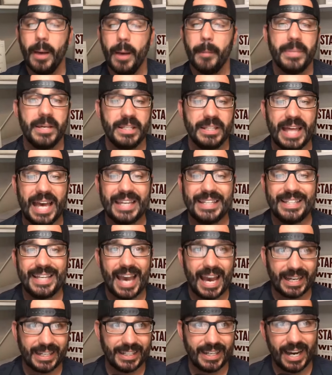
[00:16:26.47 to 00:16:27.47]
Be that
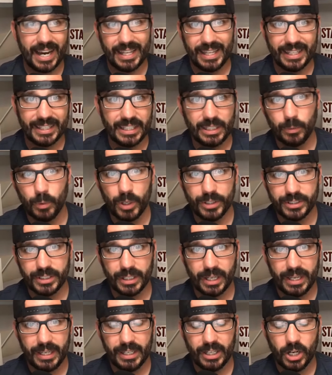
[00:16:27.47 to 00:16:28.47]
yak guy like he was
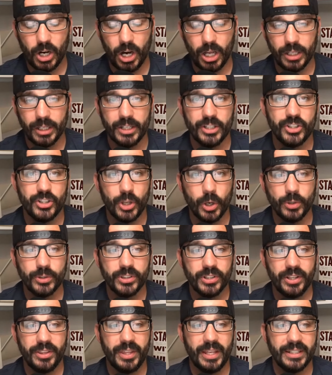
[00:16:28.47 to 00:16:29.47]
in college. Those
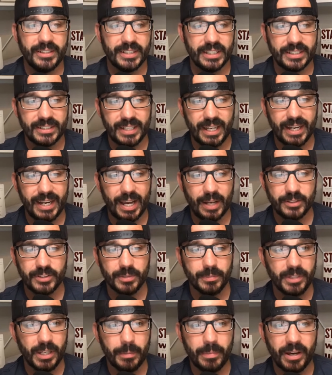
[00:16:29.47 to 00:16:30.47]
are the things that stand out to
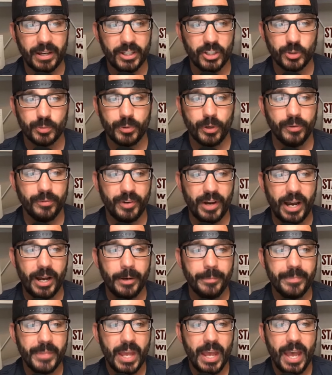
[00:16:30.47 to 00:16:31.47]
me about his profile.